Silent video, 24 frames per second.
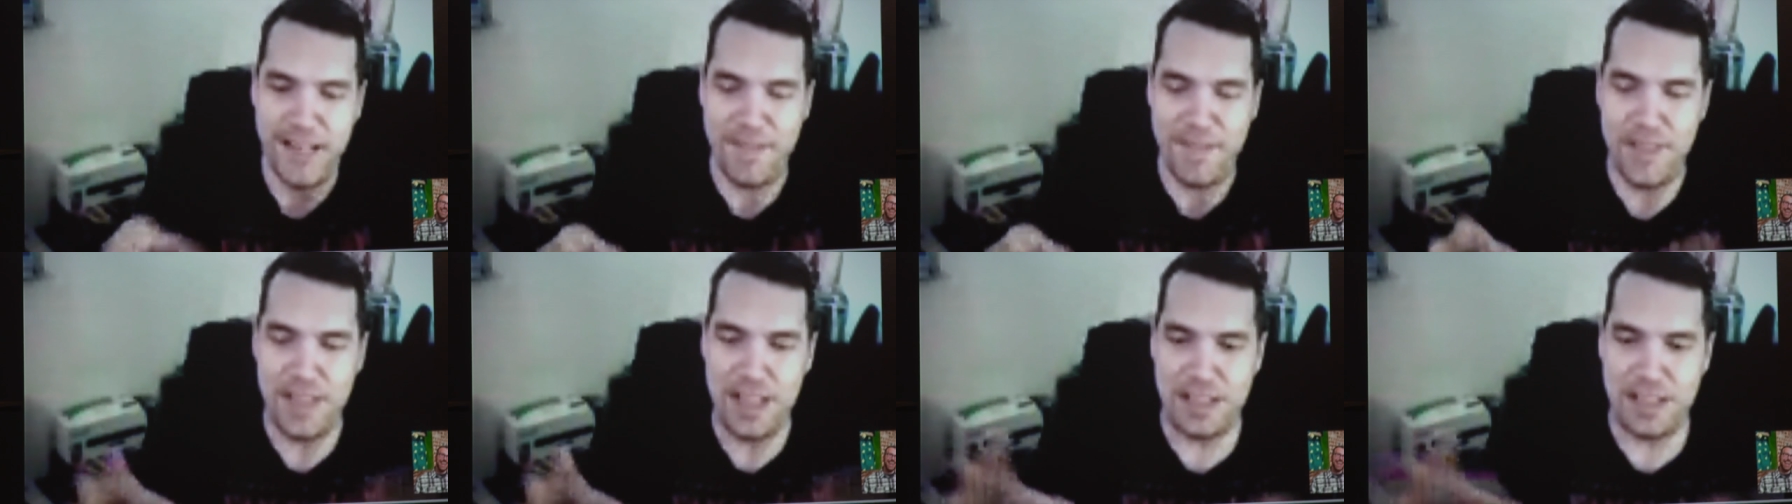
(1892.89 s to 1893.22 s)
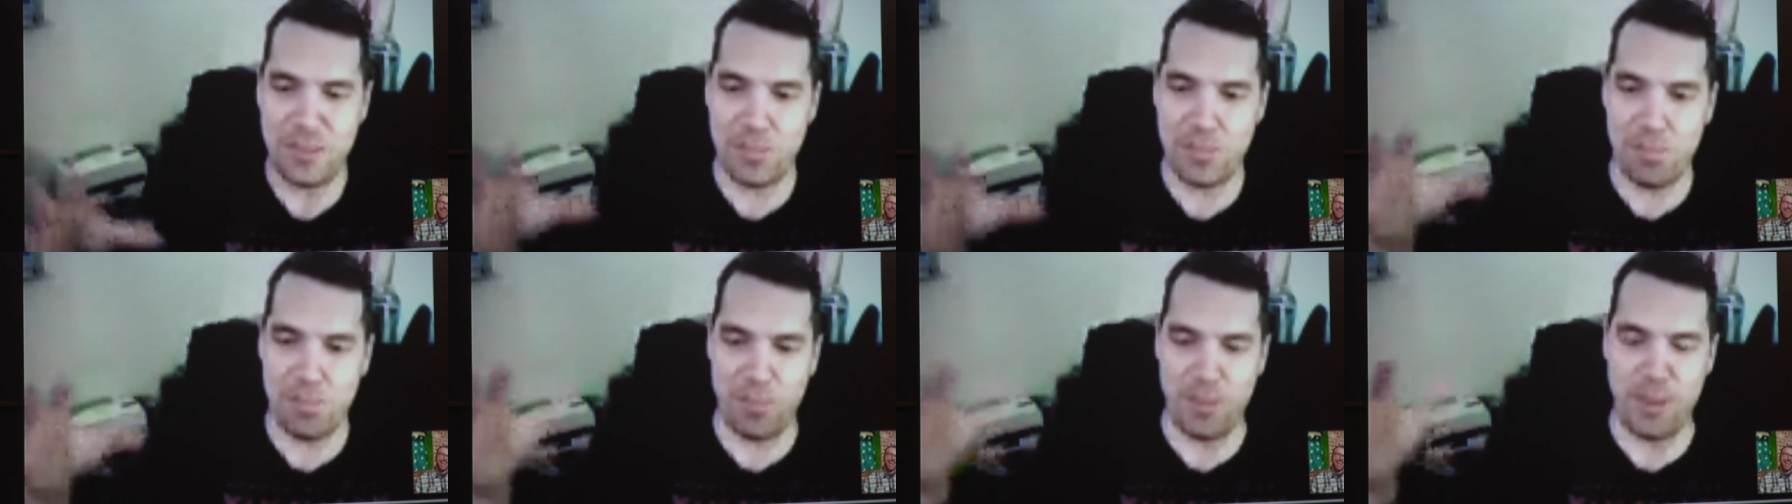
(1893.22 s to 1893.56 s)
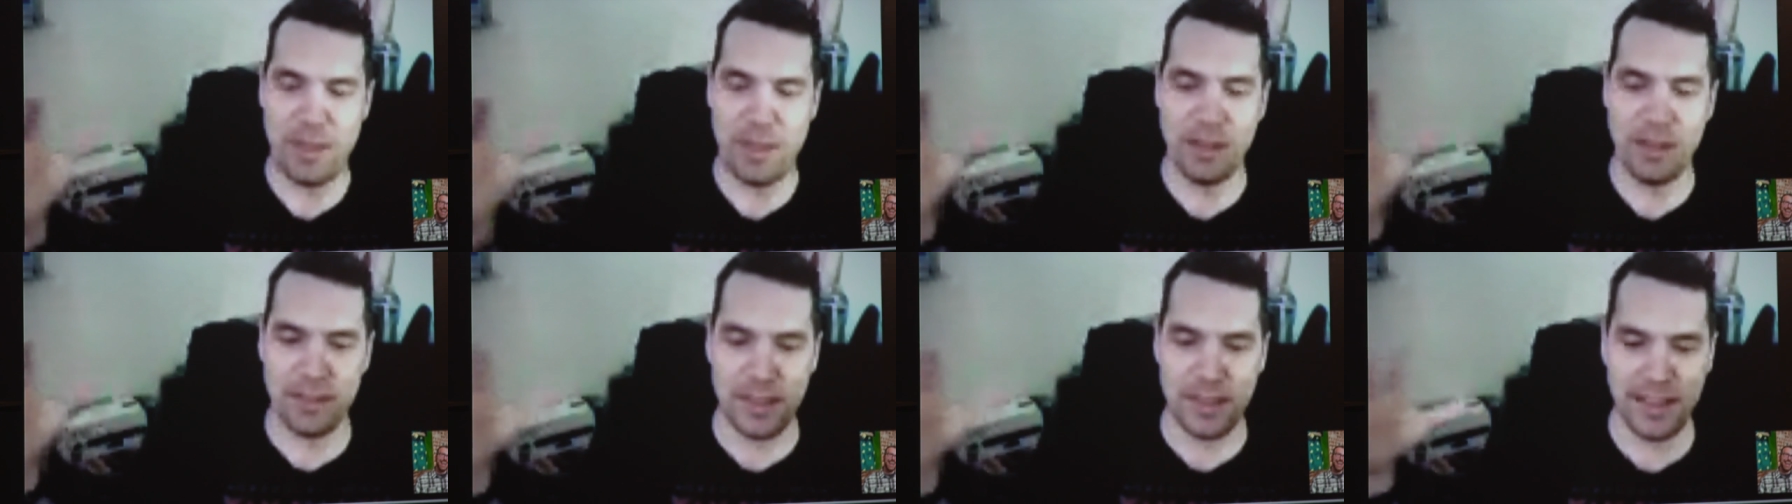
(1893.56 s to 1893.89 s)
it's
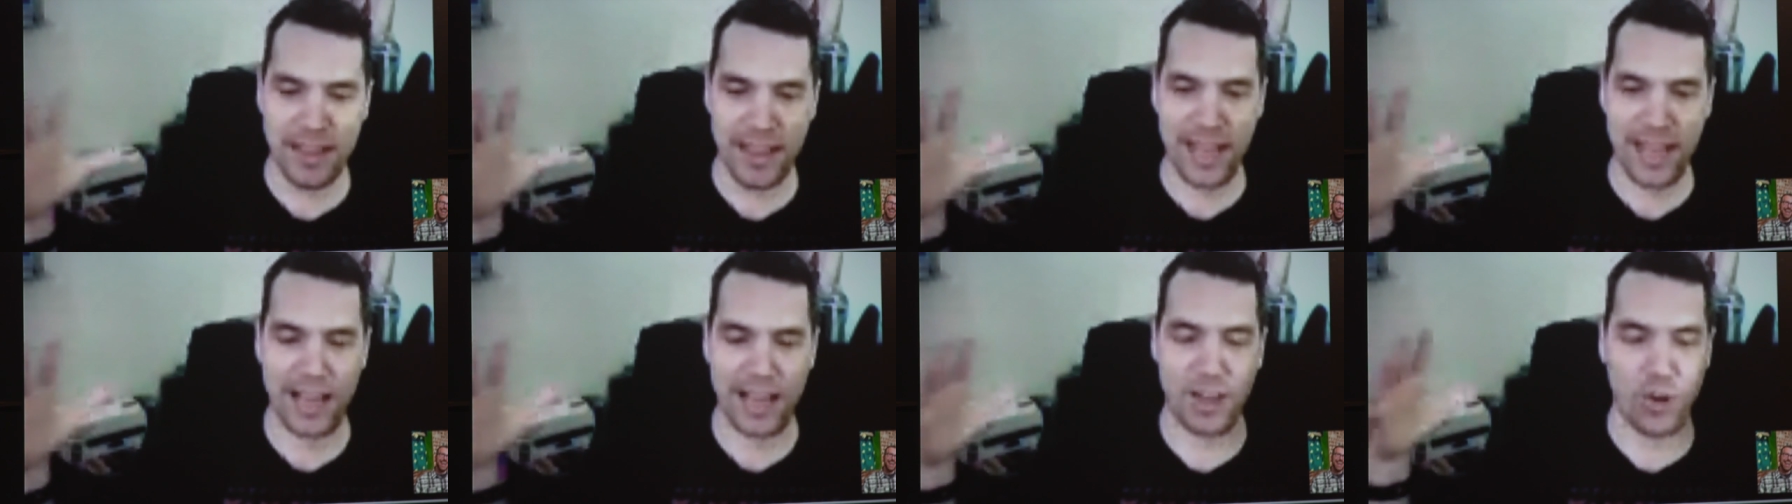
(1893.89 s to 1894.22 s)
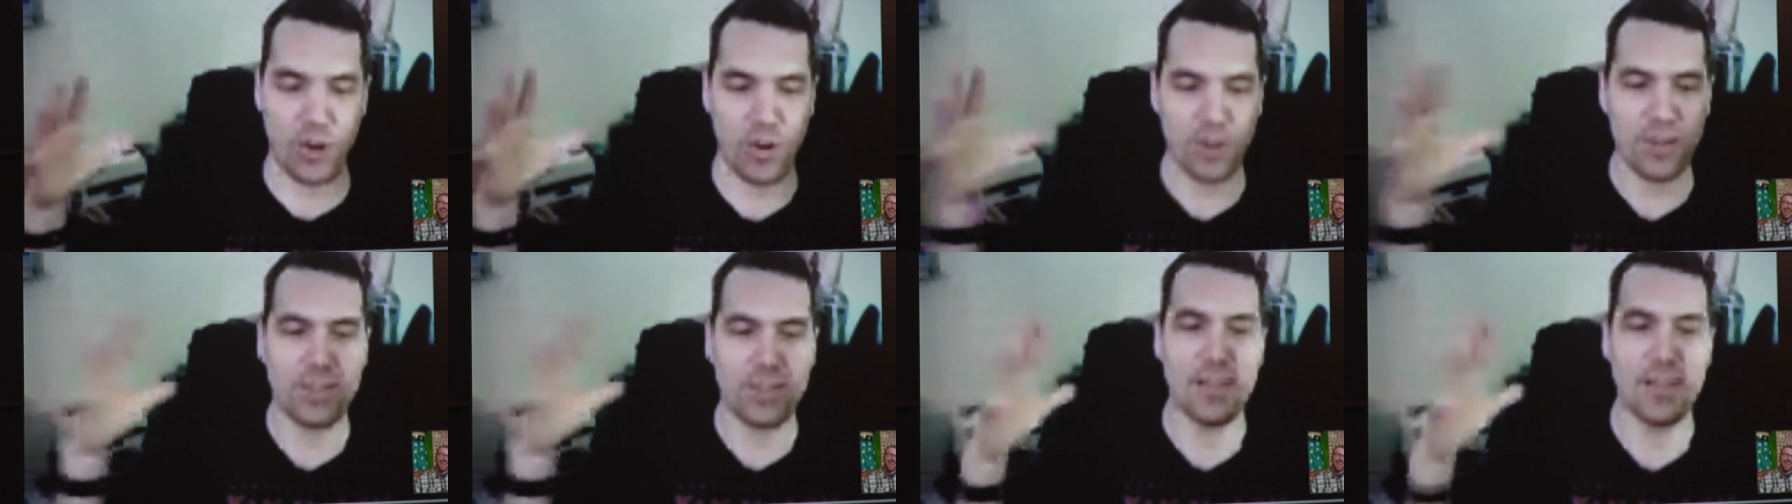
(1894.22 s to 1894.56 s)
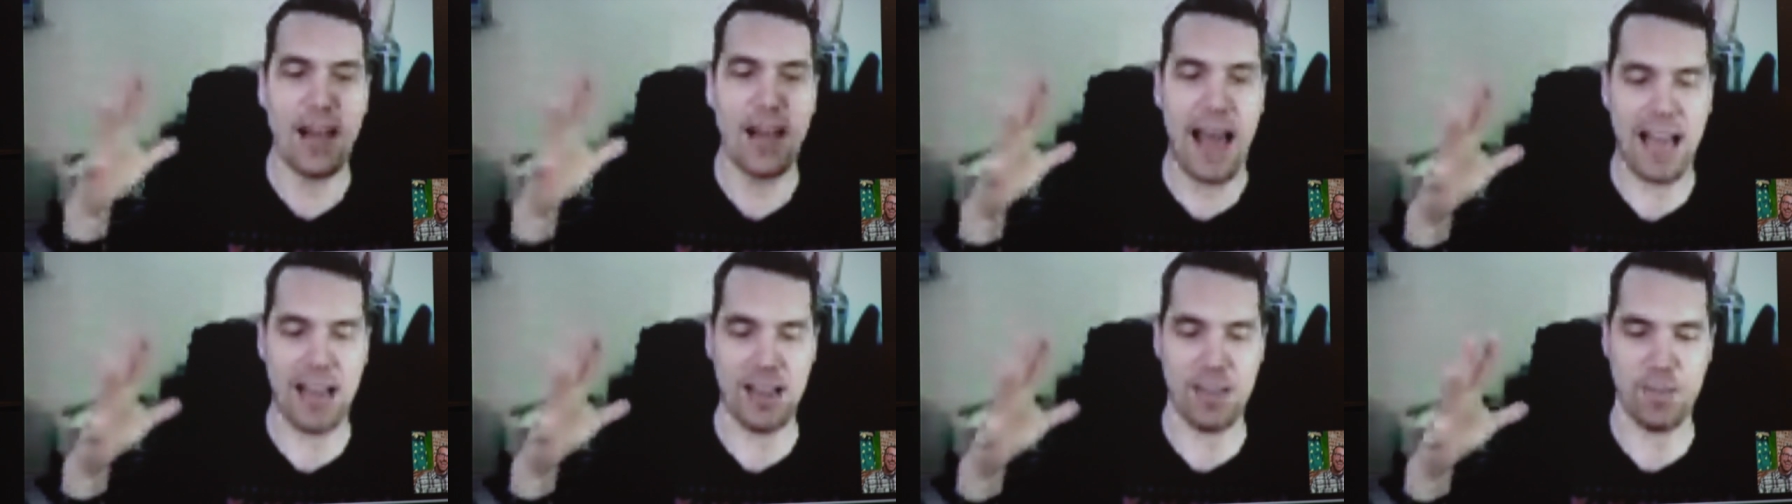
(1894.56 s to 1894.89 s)
built, it's like a
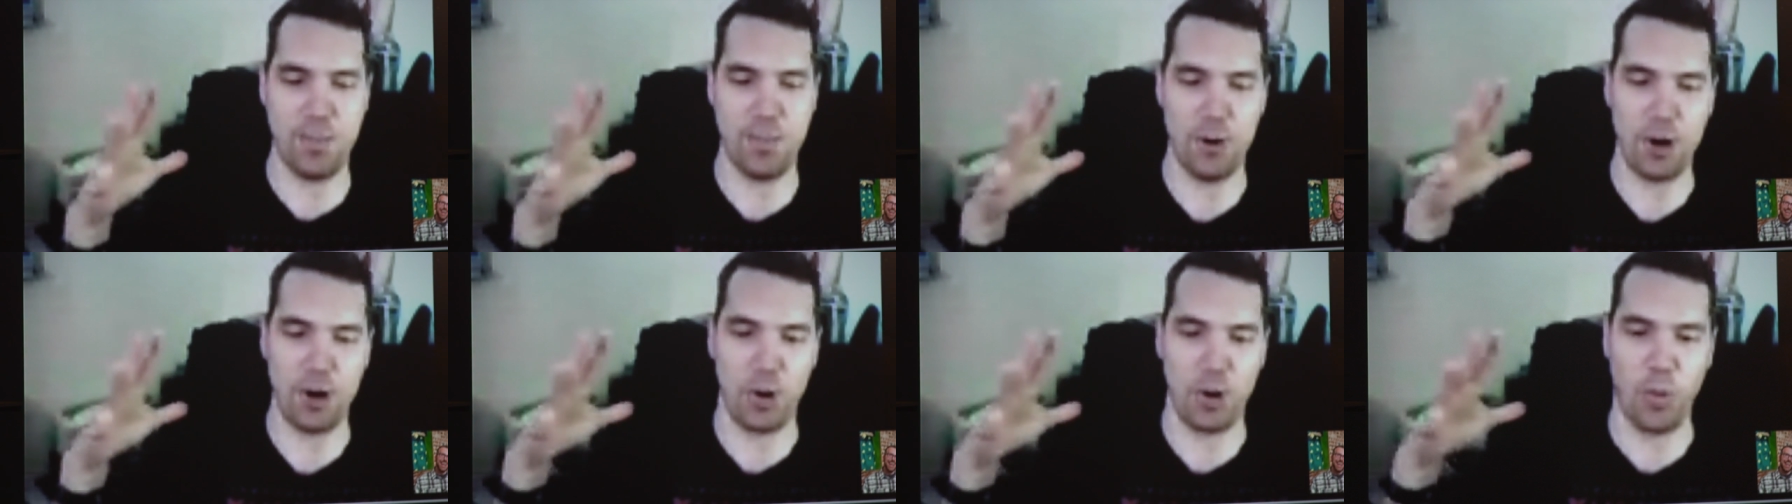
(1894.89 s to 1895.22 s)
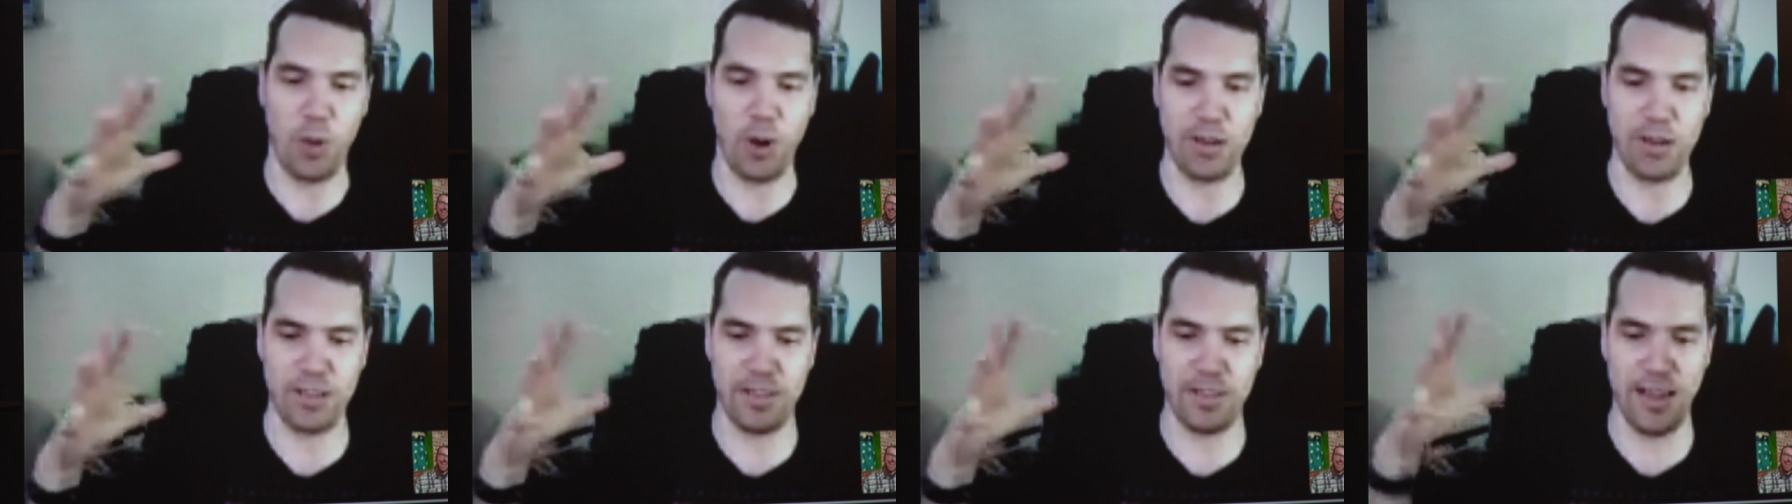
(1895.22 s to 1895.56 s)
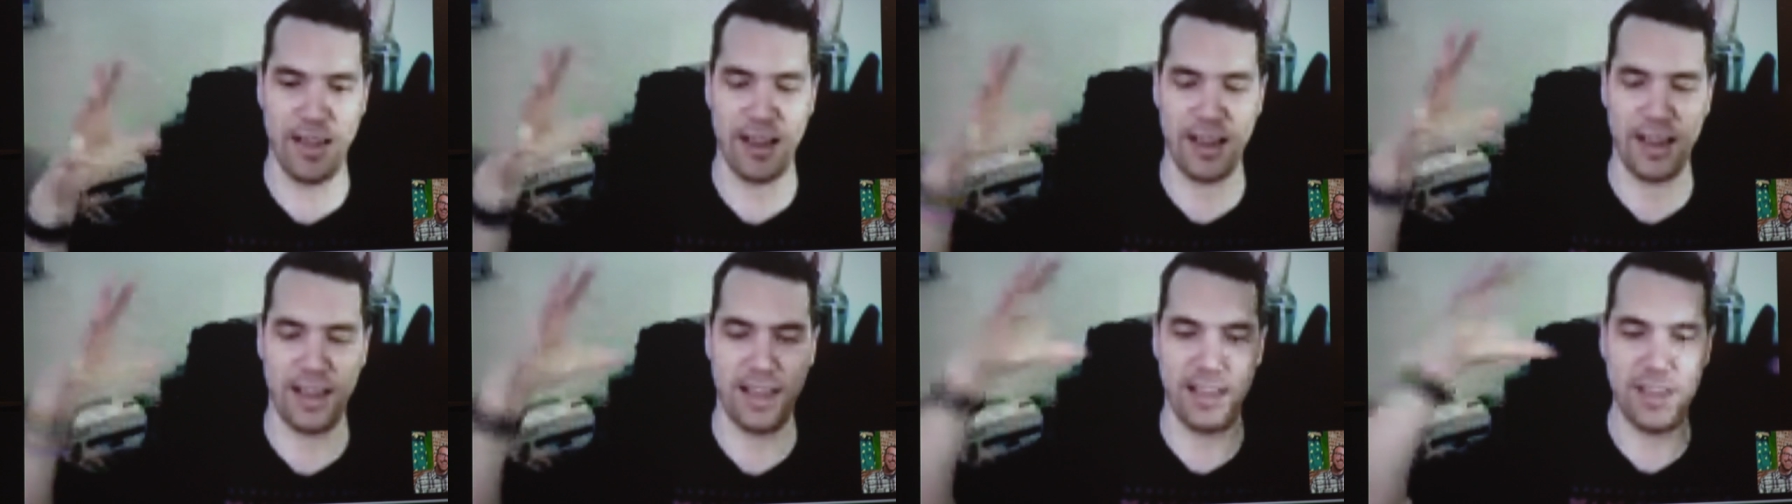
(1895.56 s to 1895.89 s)
crystal iceberg, where it's
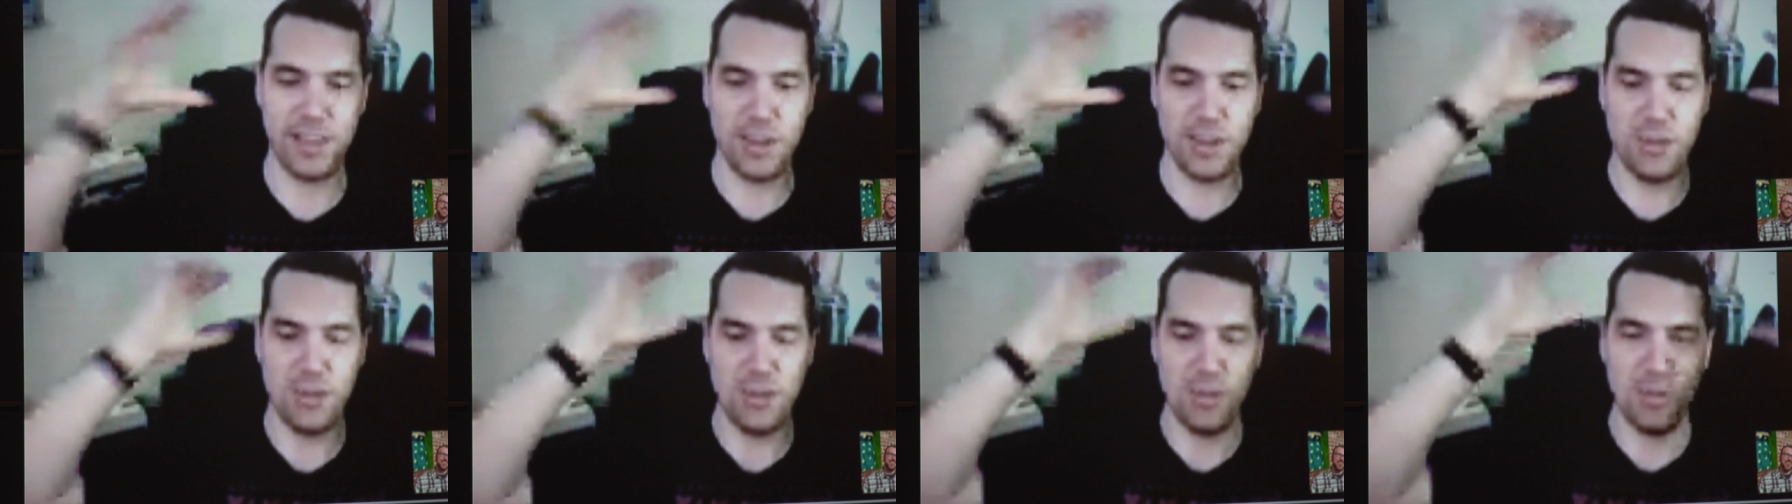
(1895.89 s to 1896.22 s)
like sure.